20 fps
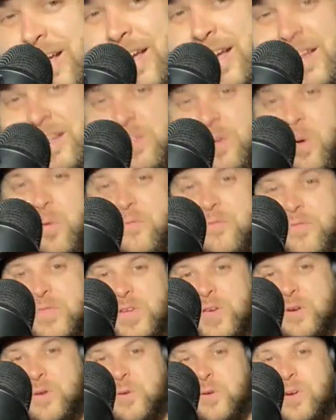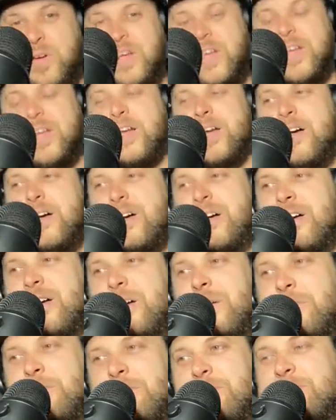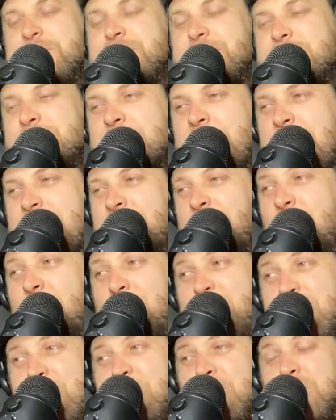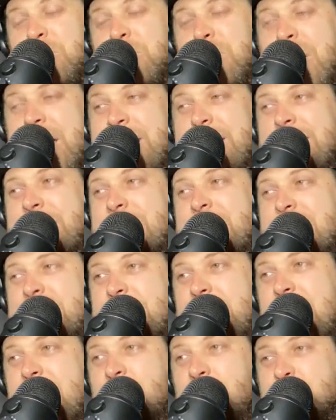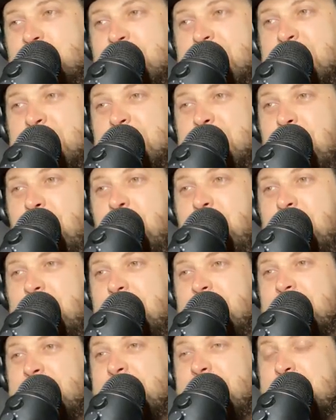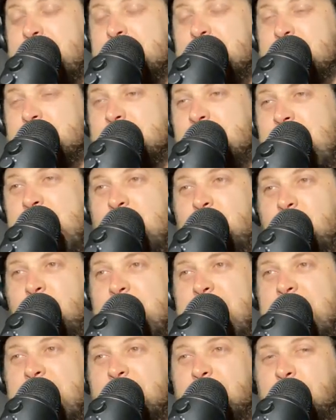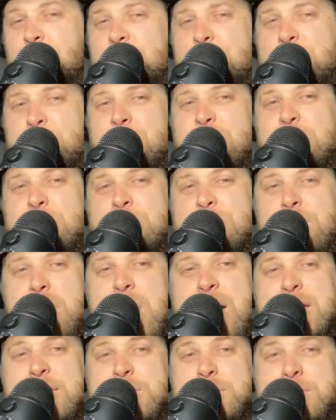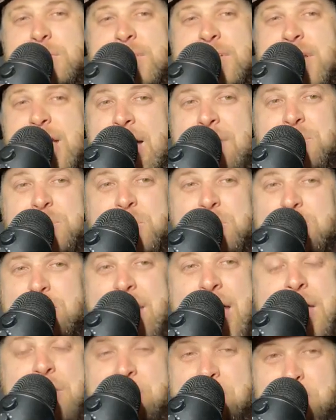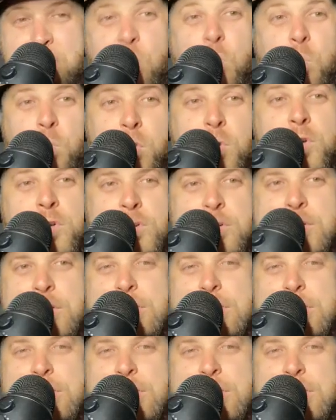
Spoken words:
I don't feel like they will just start Fields right away. Look for possibly after game 4.